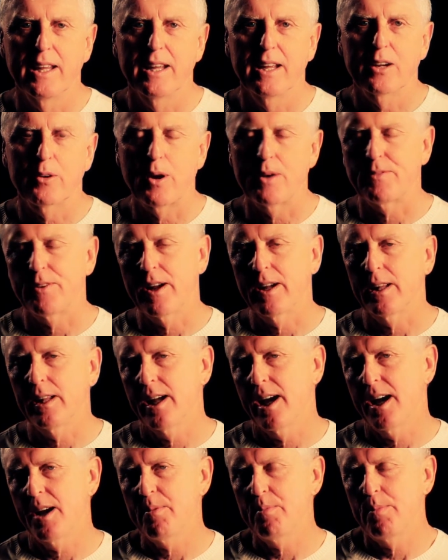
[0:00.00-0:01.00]
Quite
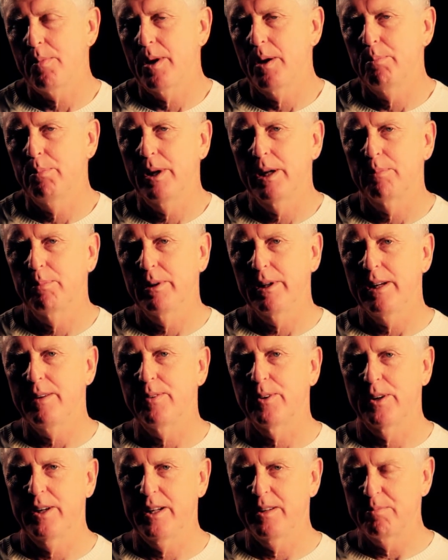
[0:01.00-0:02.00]
frankly, I'm a big
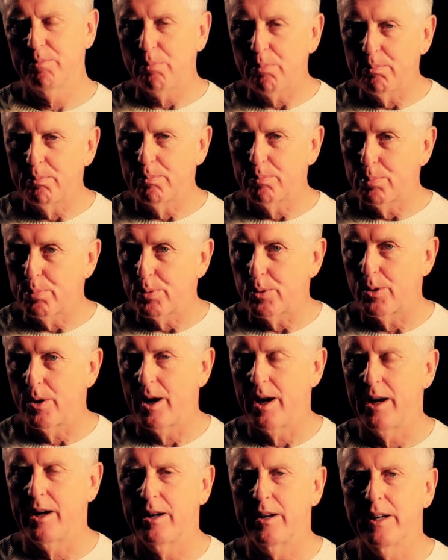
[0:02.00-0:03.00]
believer in
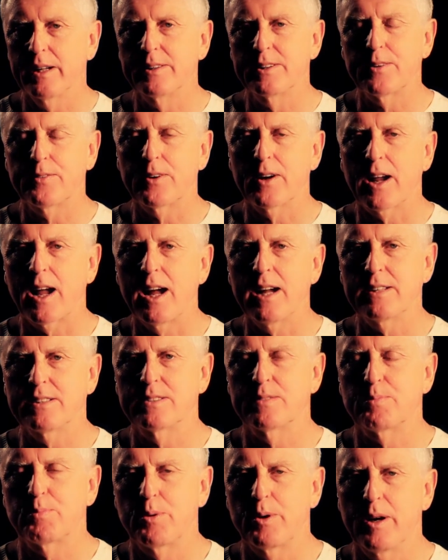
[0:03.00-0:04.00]
prayer and different kinds
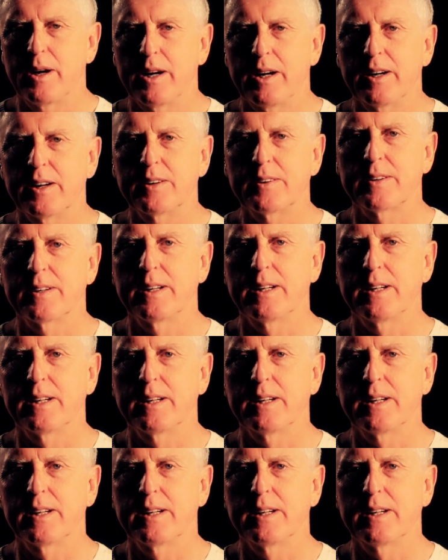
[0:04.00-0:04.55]
of prayer.